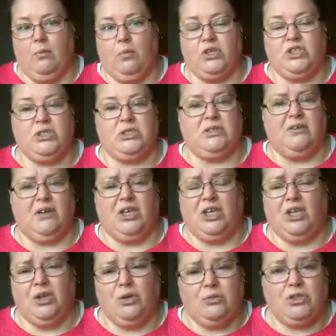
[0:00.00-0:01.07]
which is a
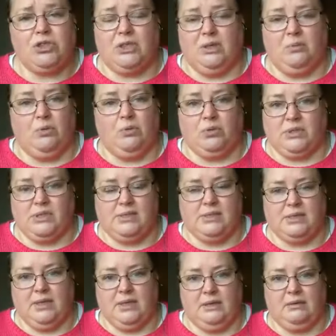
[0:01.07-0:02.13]
hugely important
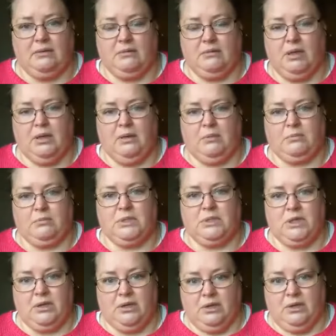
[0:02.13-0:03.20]
skill
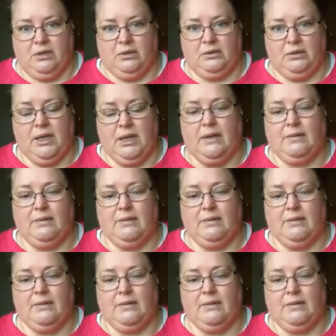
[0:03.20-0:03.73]
to learn,